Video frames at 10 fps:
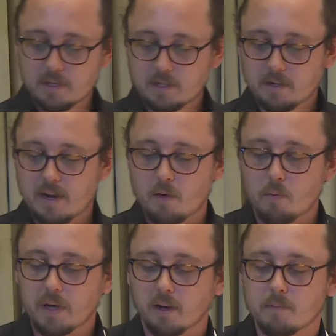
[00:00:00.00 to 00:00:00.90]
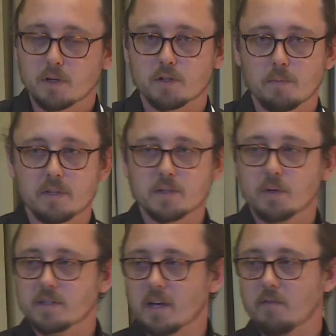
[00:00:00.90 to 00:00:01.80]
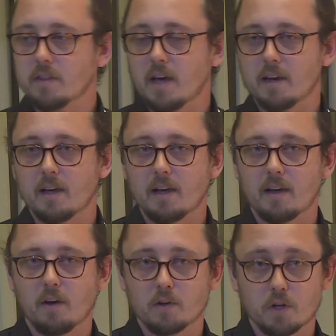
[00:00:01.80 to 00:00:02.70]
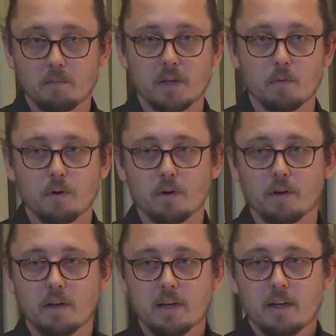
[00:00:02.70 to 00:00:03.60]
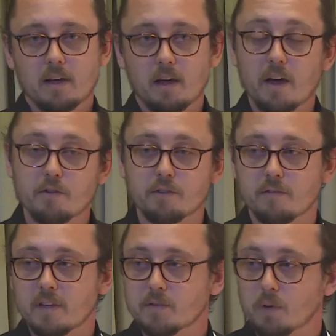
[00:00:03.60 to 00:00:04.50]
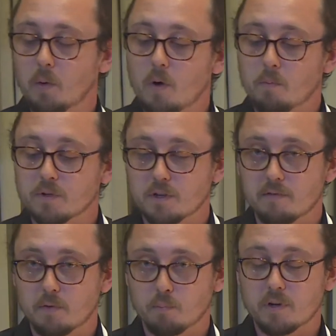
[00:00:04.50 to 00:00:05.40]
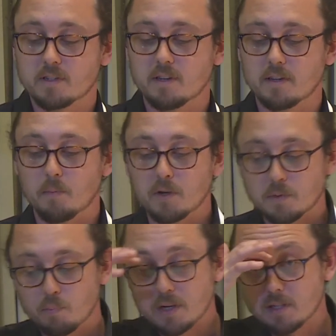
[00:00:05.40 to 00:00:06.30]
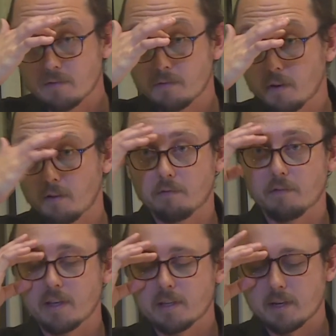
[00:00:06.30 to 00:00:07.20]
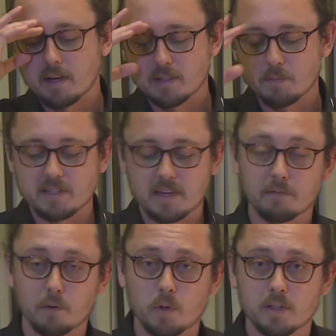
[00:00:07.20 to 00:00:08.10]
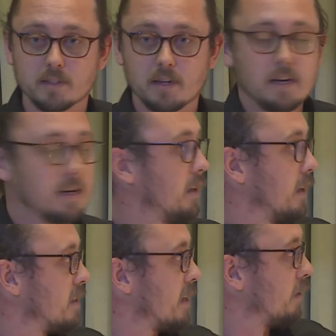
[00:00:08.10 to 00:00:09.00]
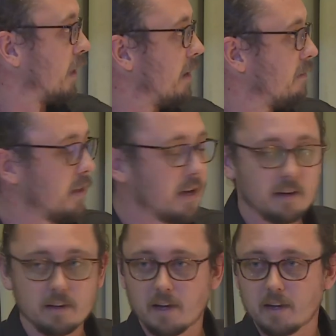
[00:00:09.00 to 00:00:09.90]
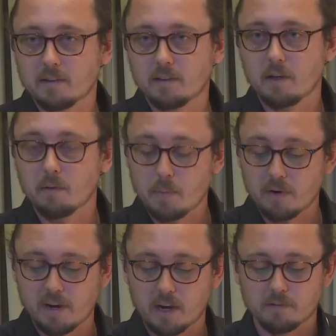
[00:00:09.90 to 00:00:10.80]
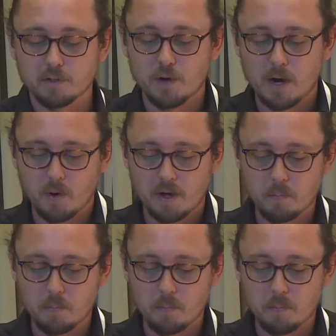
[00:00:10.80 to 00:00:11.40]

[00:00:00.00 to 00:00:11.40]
Now, when we climbed on top of this, we discovered that on top there were hundreds of these really well-preserved footprints, and the most impressive of these are some of these elephant ones. You can see on the left there a bit of an elephant trackway.